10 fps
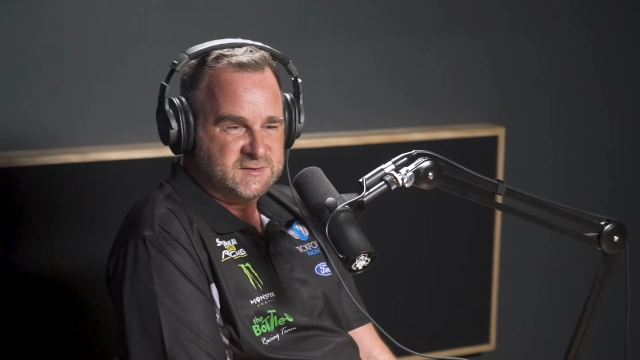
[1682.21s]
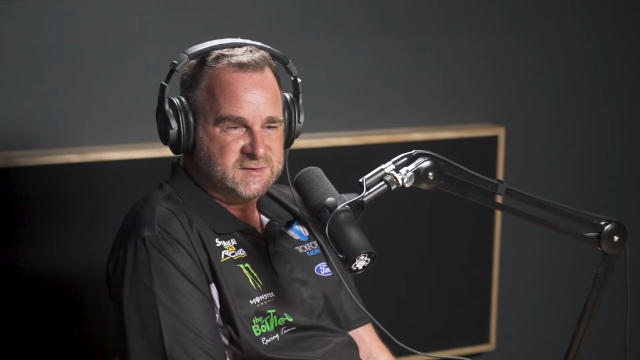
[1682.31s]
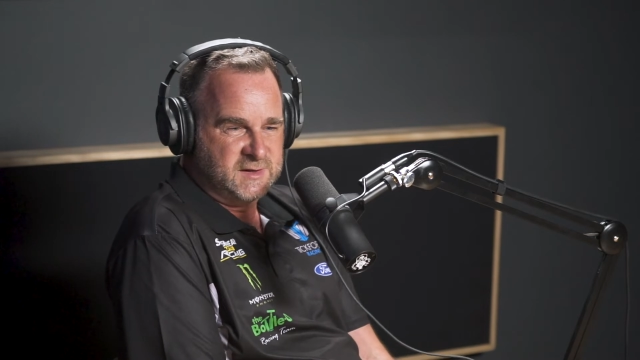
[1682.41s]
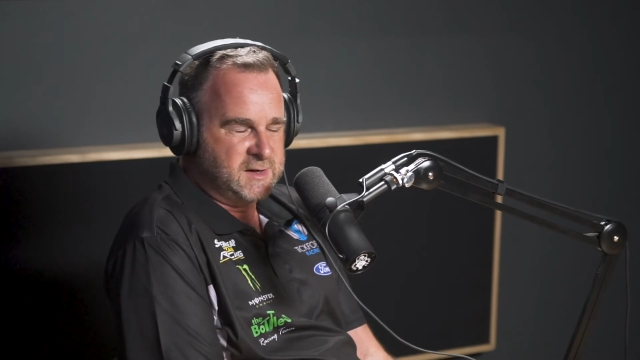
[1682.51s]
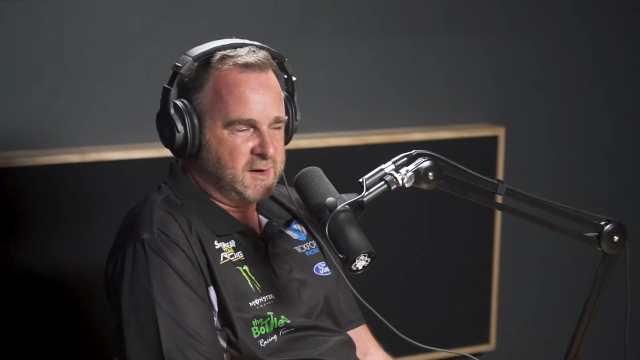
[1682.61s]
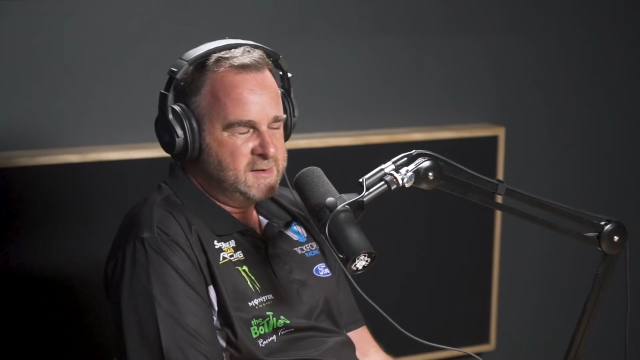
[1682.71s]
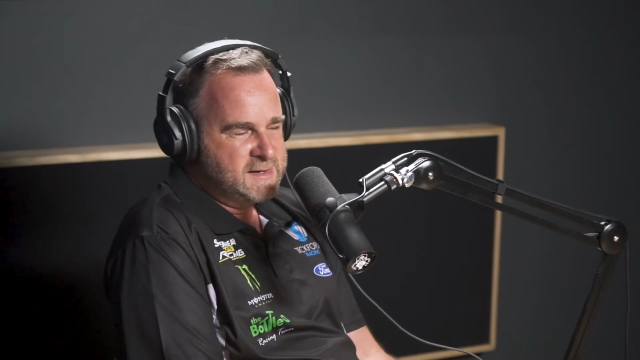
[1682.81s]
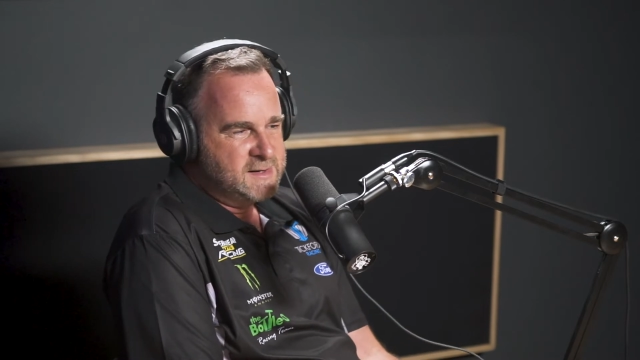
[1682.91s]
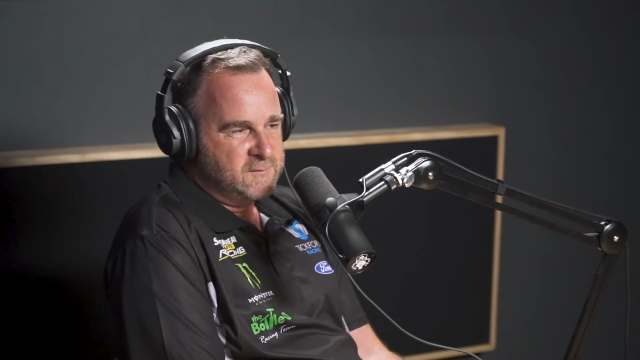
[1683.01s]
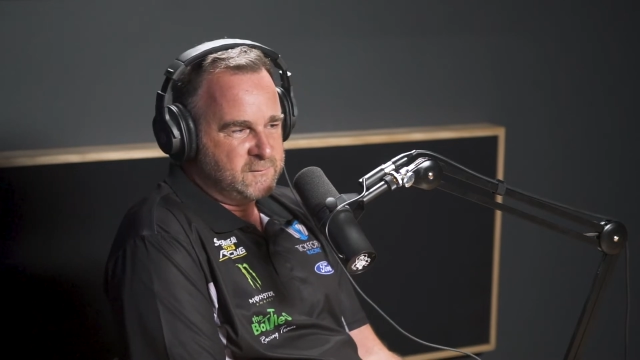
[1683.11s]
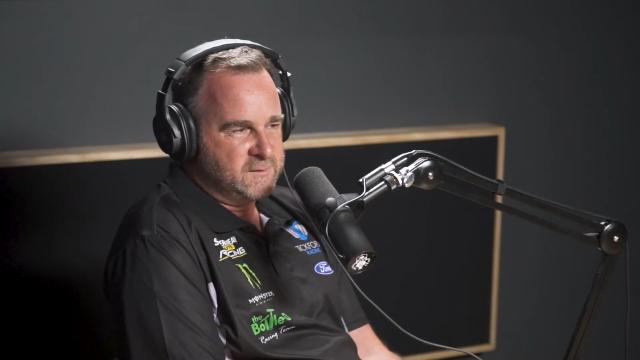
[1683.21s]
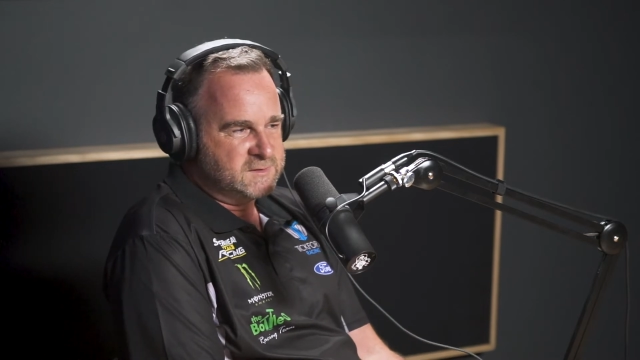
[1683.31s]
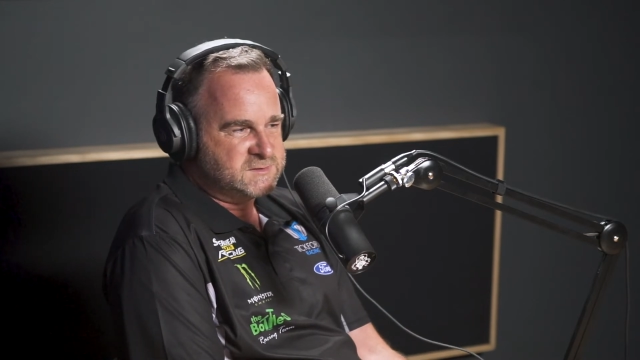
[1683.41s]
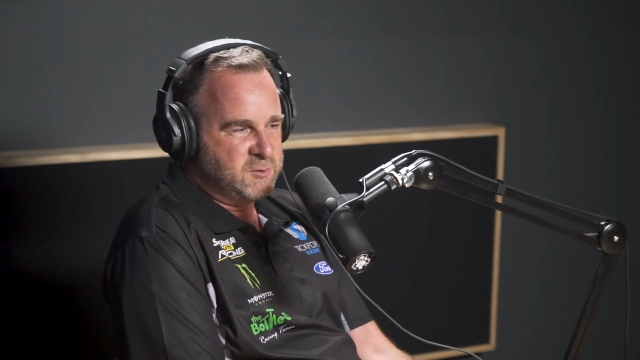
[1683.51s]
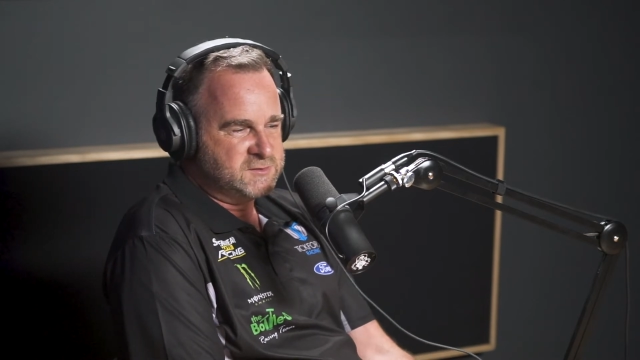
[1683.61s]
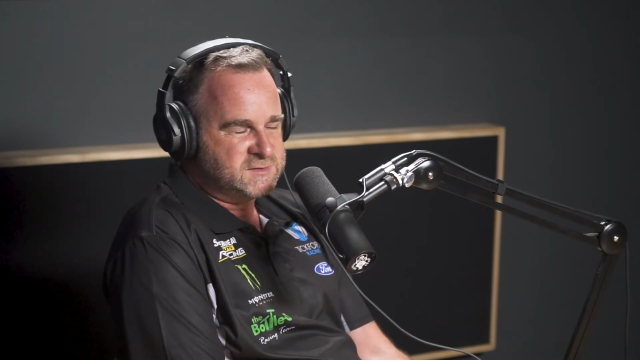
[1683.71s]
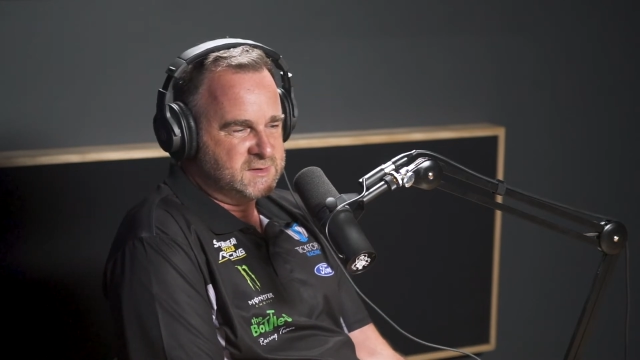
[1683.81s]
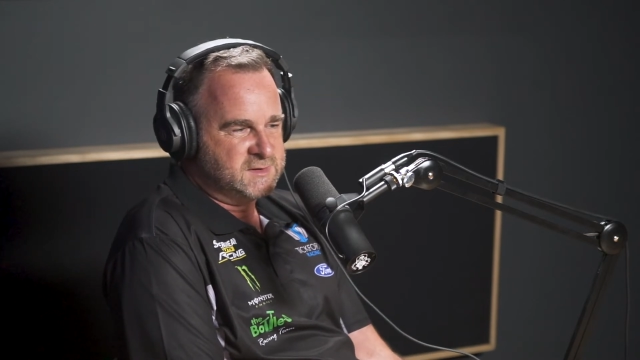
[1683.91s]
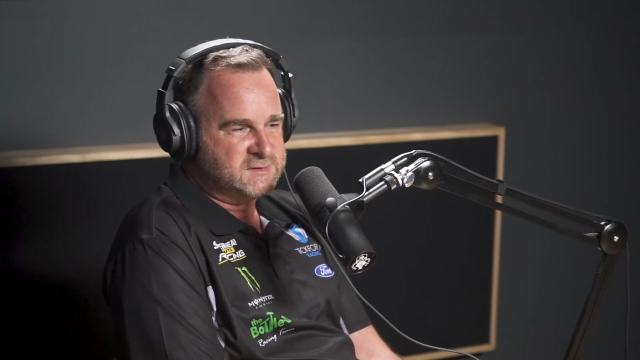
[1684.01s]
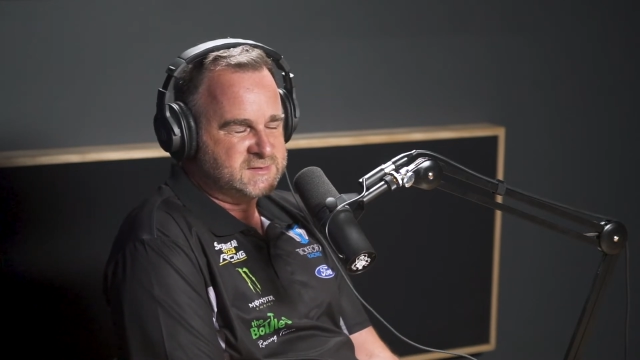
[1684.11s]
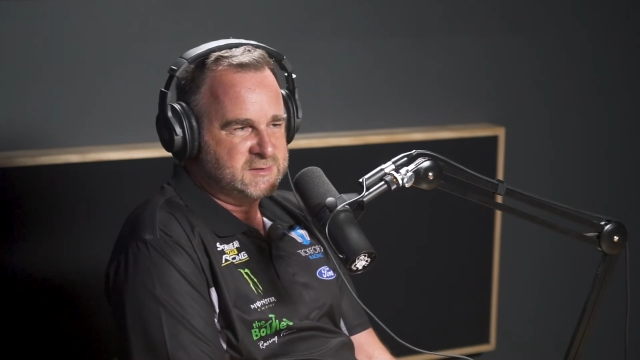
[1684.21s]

Yeah. And, you know, for a sponsor that's